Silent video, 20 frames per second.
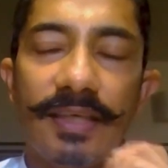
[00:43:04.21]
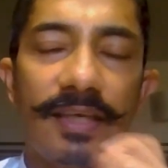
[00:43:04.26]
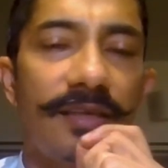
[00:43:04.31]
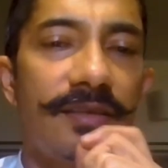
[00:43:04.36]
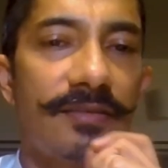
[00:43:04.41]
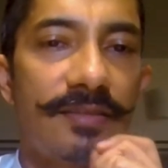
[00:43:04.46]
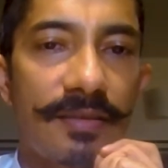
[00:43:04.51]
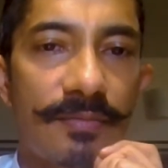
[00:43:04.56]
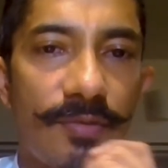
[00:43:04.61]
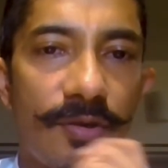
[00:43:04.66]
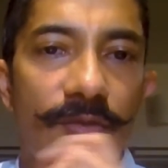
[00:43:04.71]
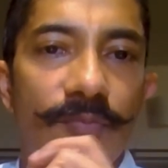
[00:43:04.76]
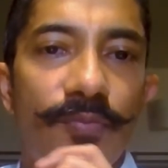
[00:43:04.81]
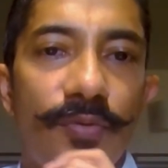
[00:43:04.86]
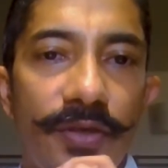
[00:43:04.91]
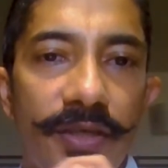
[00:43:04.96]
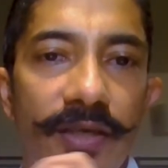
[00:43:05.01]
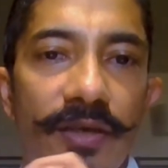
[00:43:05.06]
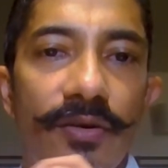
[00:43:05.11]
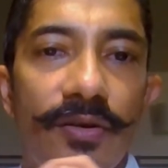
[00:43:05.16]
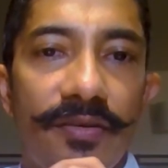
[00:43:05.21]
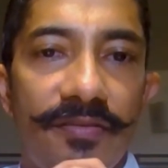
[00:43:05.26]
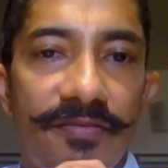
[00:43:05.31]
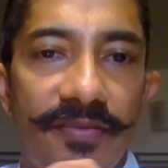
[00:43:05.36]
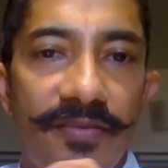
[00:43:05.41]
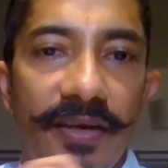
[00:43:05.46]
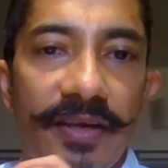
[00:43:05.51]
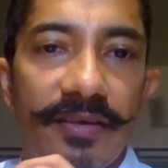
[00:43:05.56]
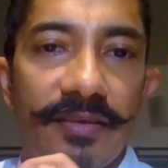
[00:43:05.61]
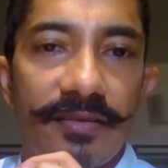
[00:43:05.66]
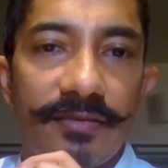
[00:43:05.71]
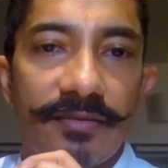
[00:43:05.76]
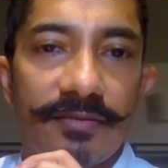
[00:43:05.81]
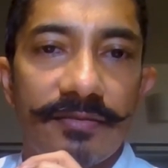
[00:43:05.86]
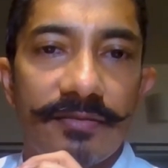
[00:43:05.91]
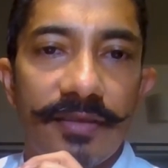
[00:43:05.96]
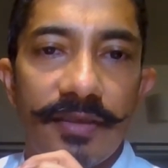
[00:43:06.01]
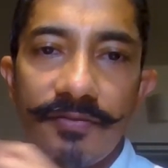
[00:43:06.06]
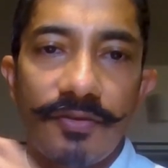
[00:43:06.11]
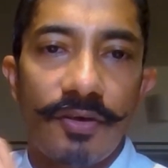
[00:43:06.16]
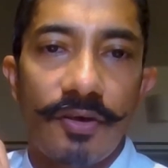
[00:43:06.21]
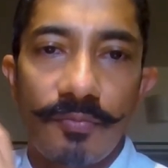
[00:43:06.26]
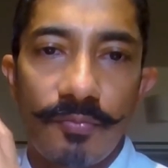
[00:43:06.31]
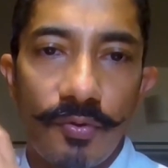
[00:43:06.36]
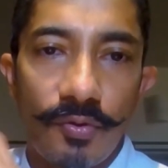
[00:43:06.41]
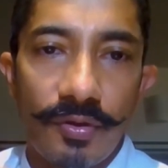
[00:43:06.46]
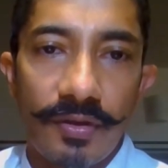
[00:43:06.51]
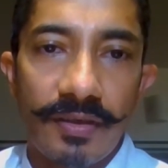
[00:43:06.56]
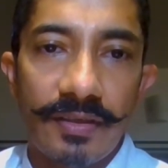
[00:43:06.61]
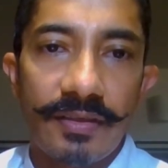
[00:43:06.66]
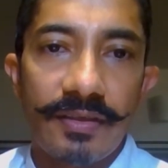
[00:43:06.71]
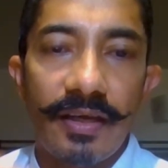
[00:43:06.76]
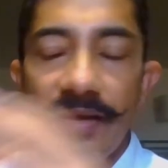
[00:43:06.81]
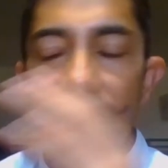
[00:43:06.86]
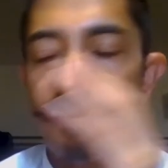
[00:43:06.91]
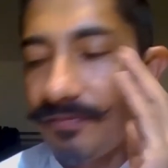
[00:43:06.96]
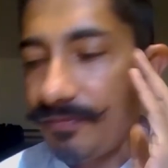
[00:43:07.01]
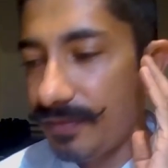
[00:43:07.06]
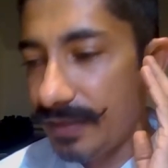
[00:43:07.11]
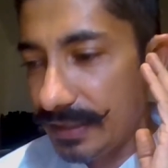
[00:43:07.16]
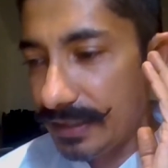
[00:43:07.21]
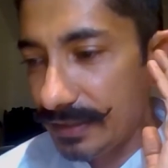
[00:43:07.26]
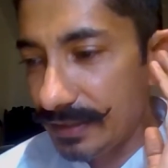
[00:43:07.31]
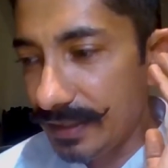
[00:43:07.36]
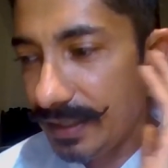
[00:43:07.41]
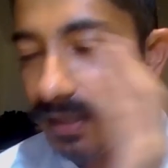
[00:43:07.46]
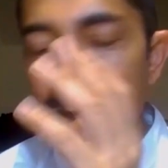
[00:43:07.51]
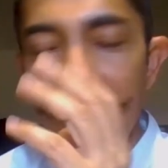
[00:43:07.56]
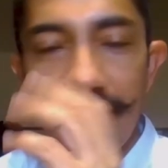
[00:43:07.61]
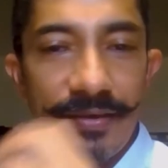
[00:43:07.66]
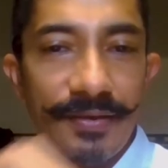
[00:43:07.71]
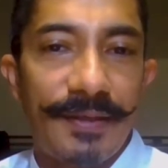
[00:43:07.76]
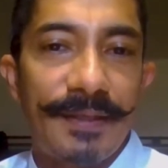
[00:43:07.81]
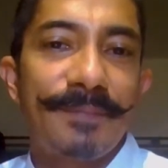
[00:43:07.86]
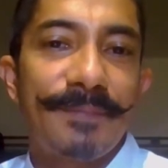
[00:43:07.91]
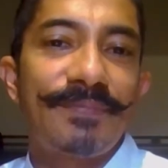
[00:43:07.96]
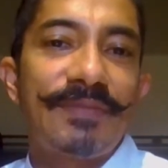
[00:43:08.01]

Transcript: day is about putting out a fire, if not more. Every day, right?